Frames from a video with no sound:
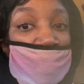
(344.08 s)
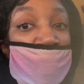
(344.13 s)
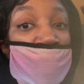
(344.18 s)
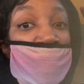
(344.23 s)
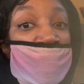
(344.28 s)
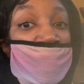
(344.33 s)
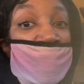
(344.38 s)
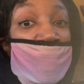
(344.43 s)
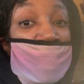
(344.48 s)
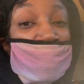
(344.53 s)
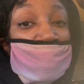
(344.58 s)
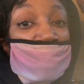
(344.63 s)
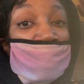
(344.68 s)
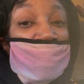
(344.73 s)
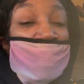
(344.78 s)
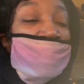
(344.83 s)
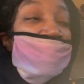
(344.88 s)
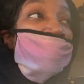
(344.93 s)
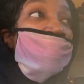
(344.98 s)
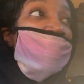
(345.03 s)
yeah, so
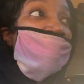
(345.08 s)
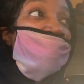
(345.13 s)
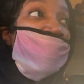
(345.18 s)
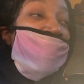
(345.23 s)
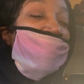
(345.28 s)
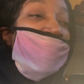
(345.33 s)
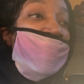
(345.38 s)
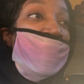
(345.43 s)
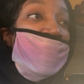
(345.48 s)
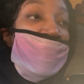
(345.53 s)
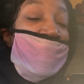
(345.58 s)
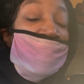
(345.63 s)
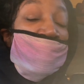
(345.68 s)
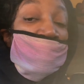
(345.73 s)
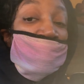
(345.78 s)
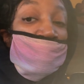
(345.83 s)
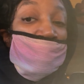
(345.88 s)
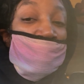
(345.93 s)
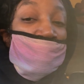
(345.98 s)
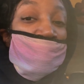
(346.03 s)
that's where I'm at right now,
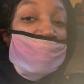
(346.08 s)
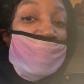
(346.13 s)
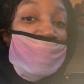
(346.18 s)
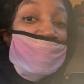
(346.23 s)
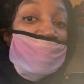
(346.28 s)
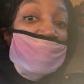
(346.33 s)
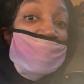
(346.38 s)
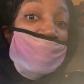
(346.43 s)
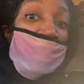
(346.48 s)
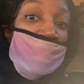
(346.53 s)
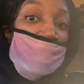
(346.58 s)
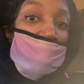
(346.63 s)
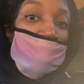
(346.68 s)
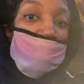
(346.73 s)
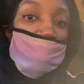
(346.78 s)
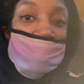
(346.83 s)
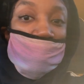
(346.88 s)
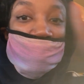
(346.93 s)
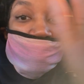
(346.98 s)
so let's go.